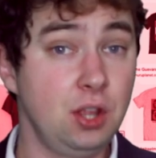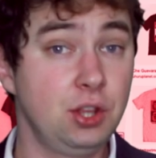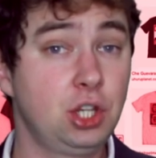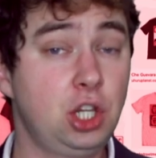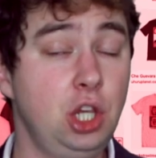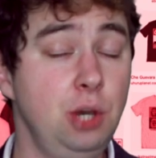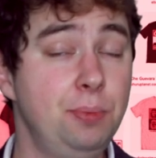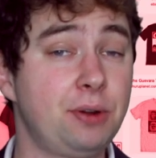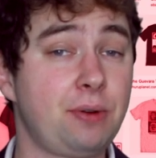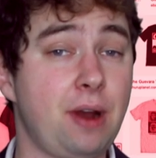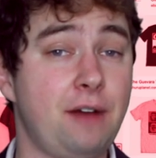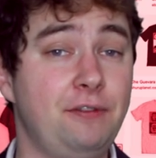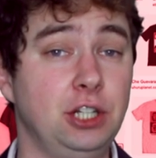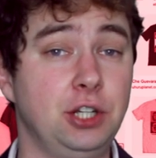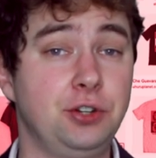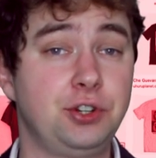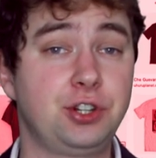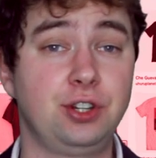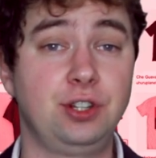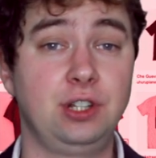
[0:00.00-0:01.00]
The Cuban
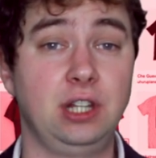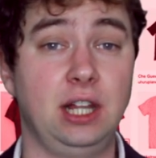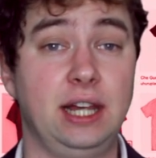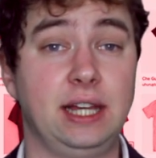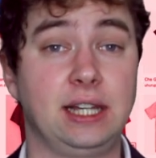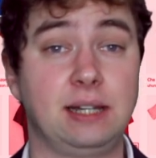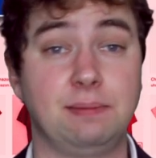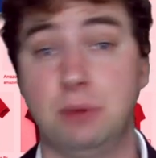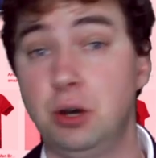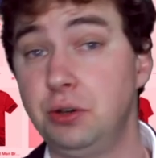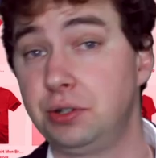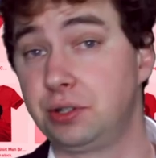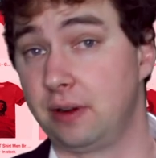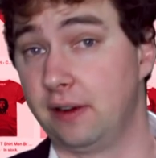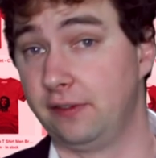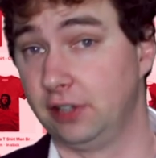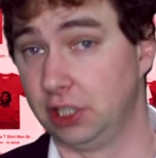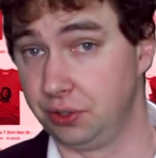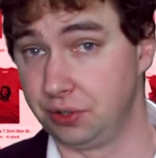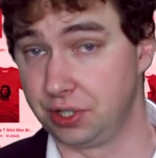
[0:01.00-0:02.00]
Revolution, like most
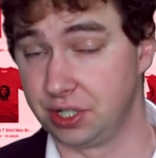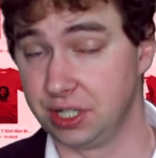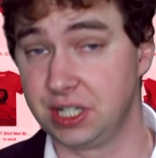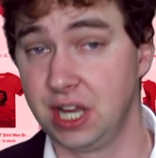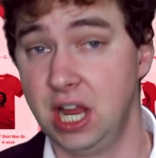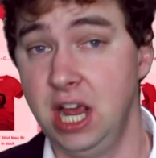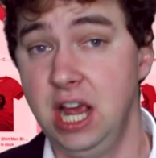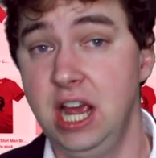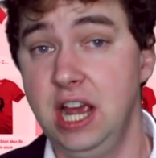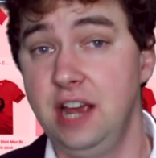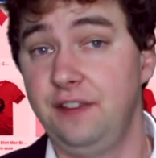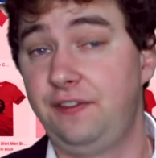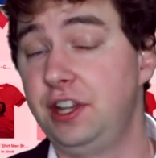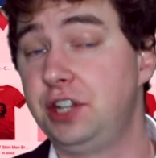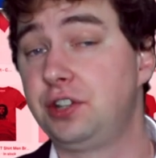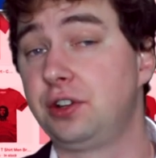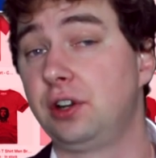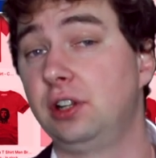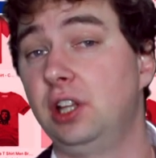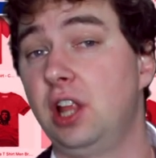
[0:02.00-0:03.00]
revolutions,
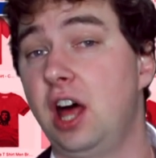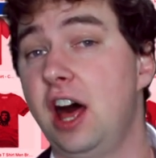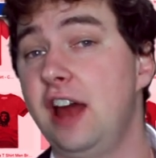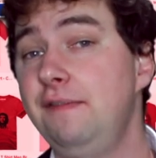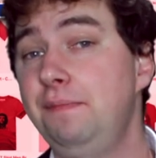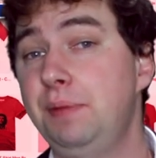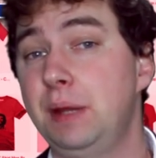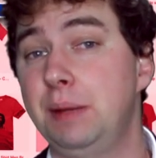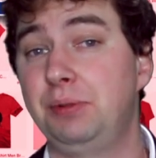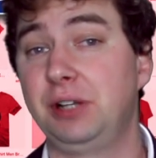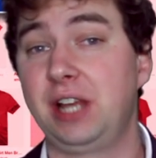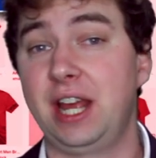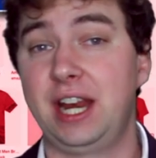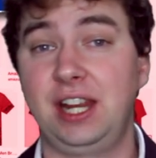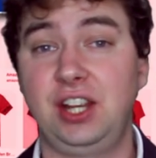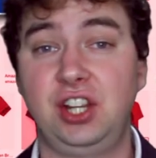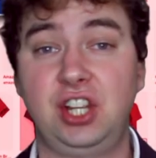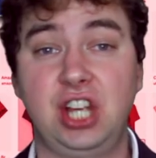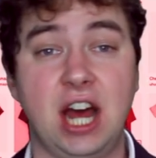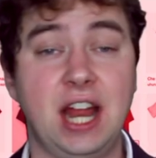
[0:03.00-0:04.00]
featured a lot of people
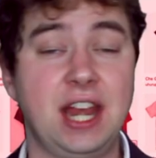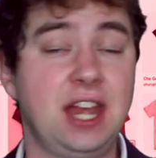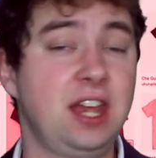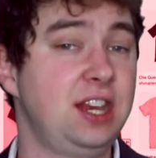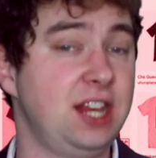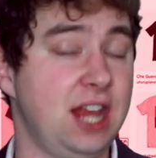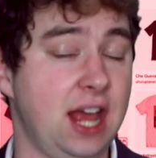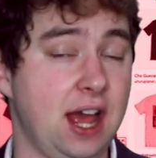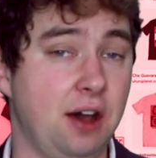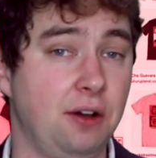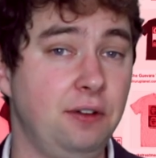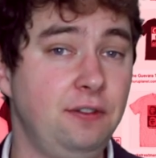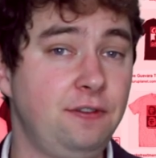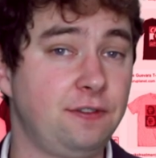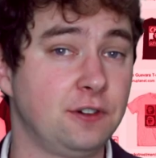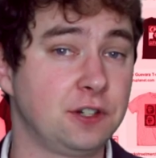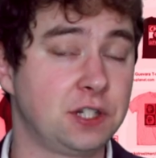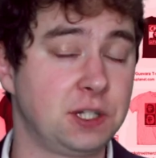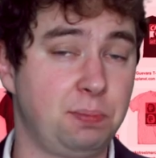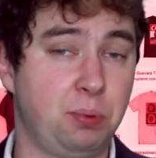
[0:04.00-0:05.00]
getting gunned down
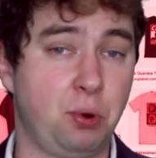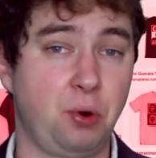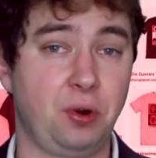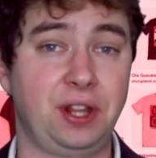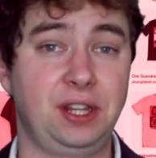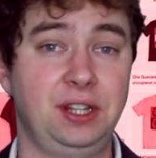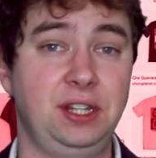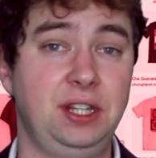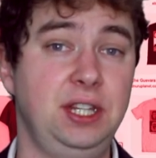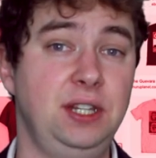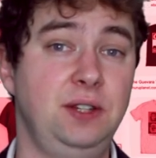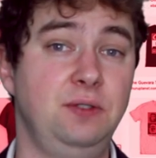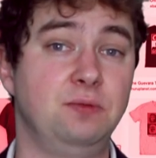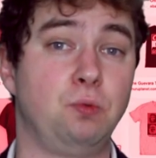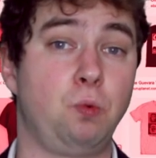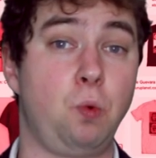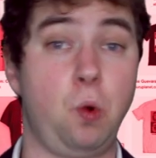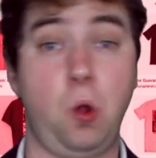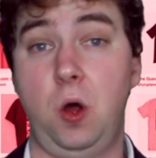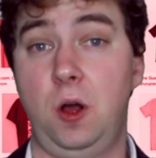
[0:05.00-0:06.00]
for supporting the
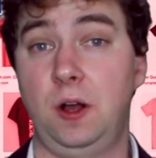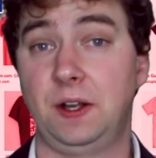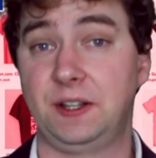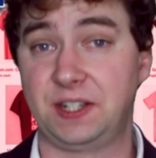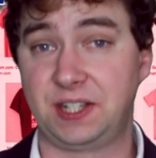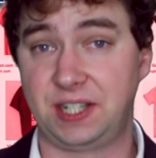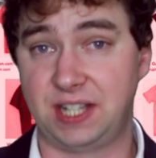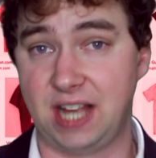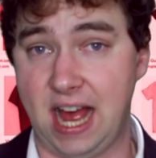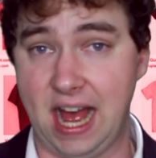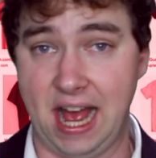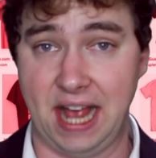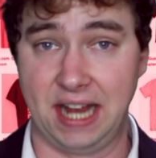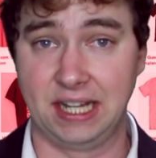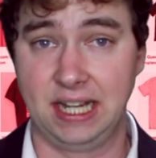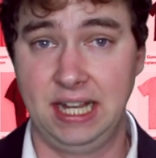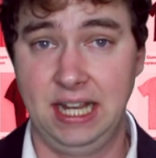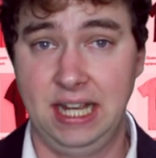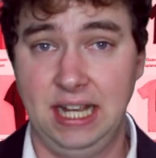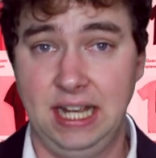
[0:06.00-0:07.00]
wrong side.